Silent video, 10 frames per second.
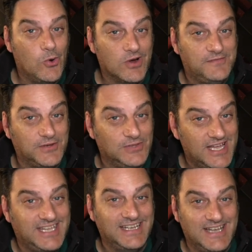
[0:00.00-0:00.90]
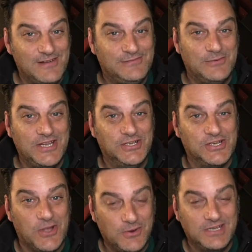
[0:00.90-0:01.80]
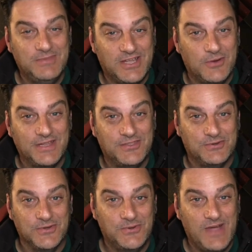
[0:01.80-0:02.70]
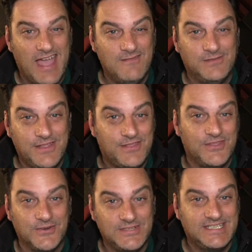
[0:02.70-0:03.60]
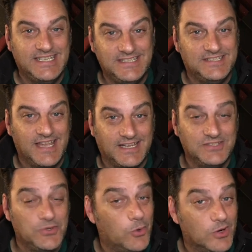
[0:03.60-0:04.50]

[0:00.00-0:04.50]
or if you're lucky enough, what you're going to be going through every 13 seconds,